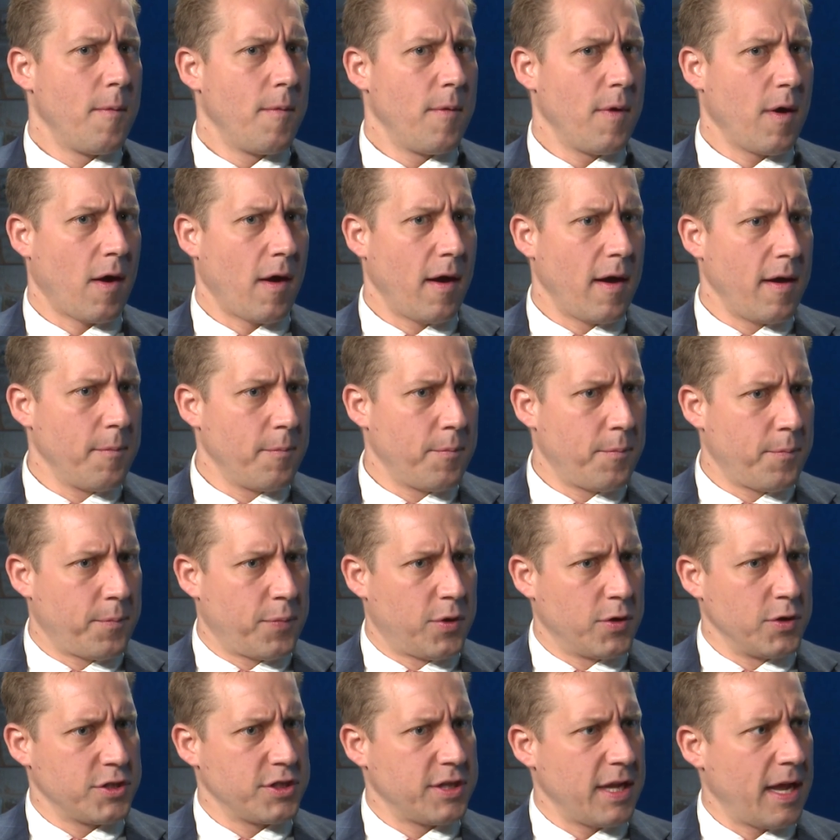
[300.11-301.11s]
All right,
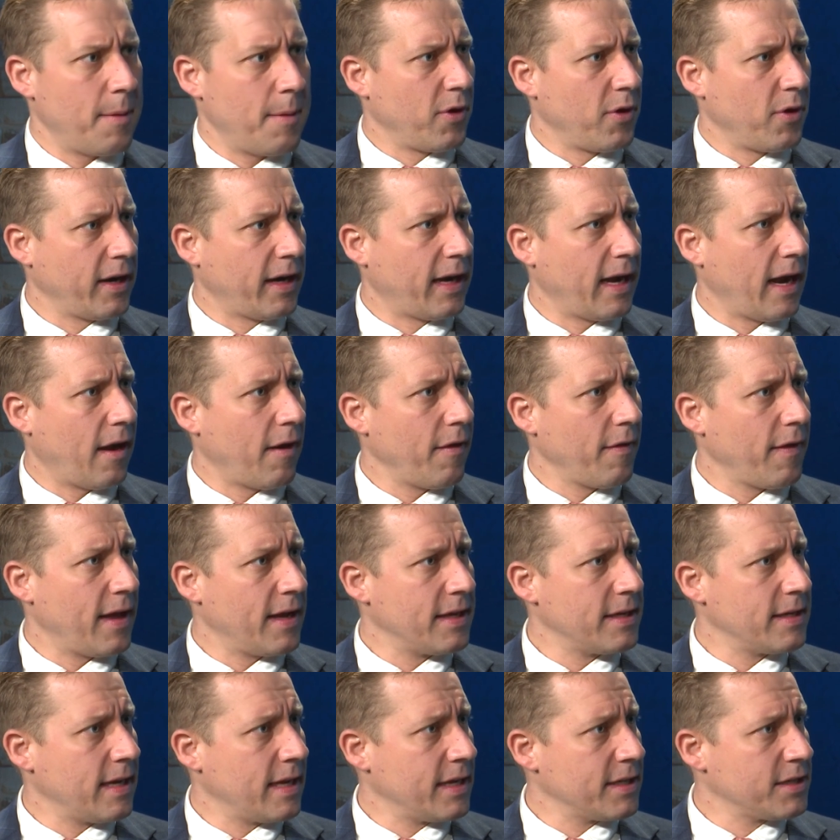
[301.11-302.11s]
push that out. That
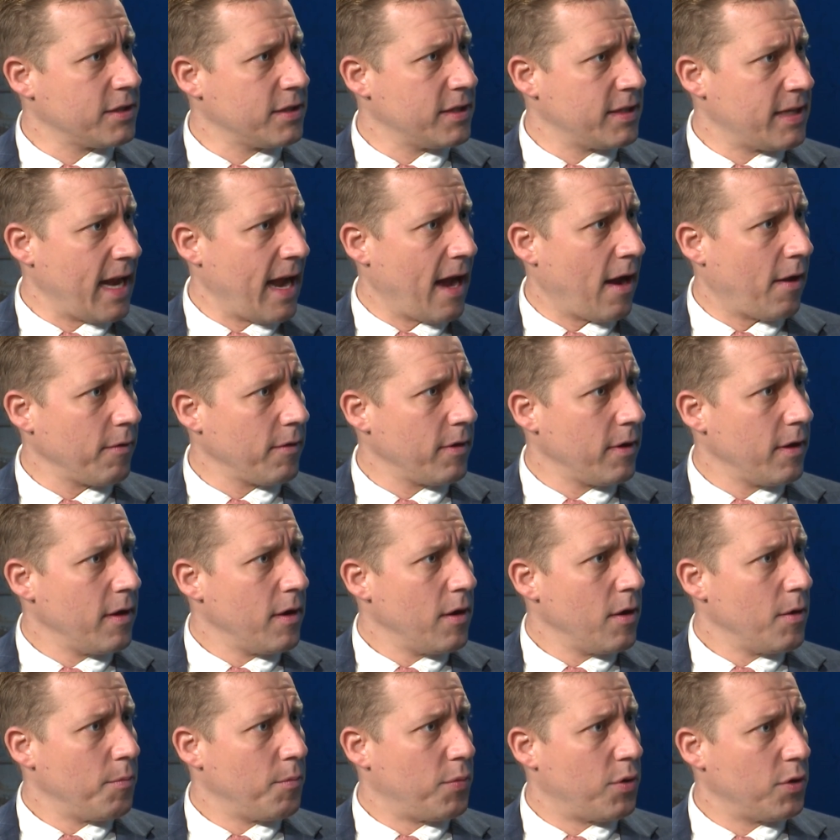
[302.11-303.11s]
that's a doubt.
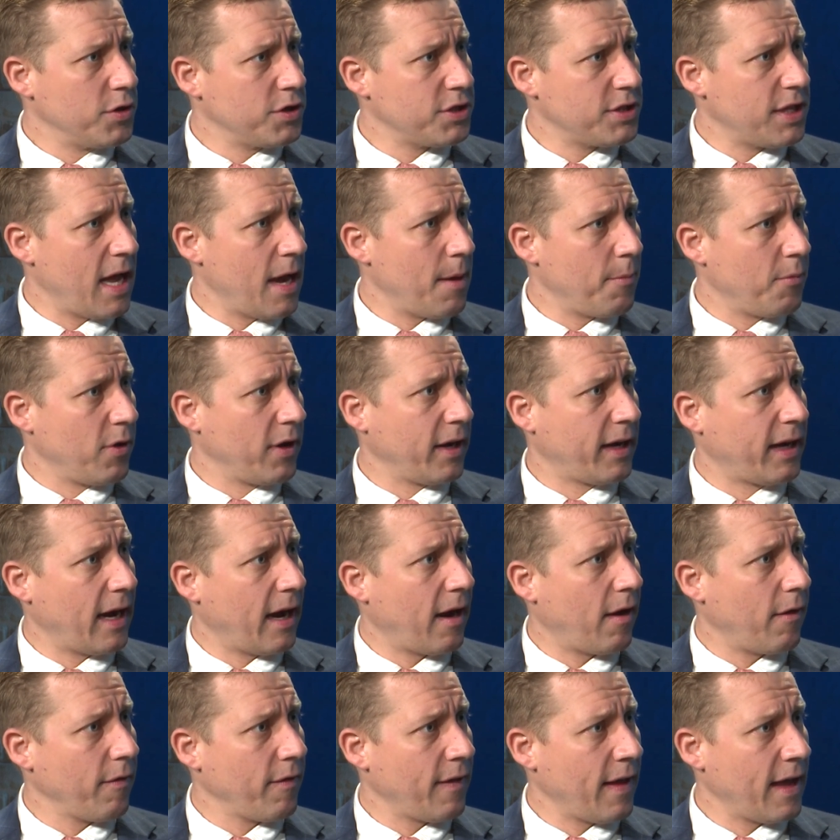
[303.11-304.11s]
Mm -hmm. Push that brick
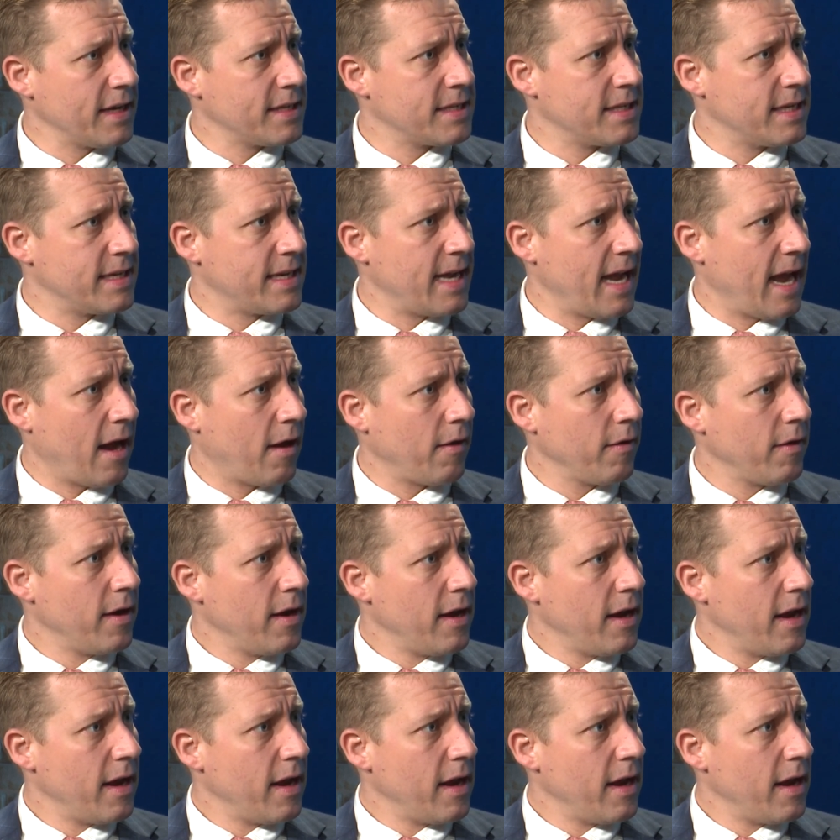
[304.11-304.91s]
out. That's a doubt.